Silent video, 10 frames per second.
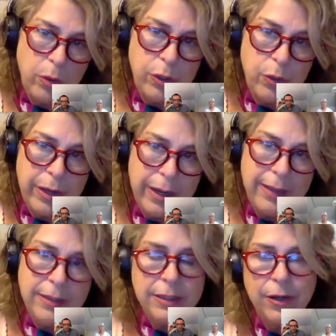doing it.
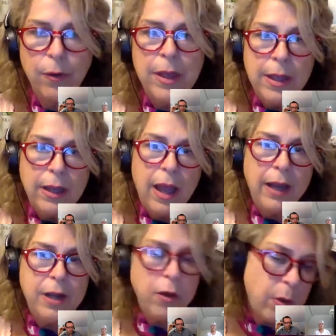So I
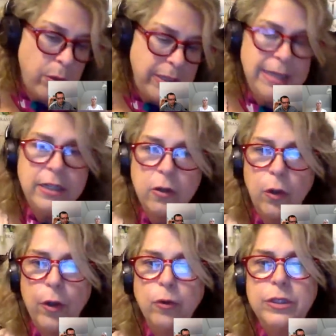know that we need to close,